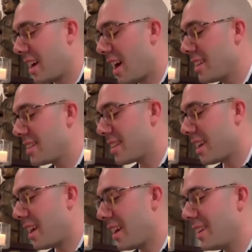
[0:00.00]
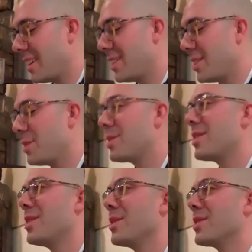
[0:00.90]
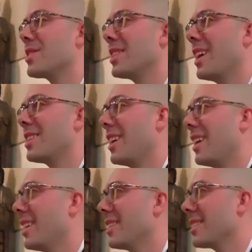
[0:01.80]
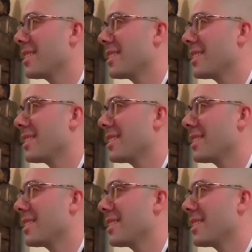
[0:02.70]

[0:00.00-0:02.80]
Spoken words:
I say, you too should lend a hand.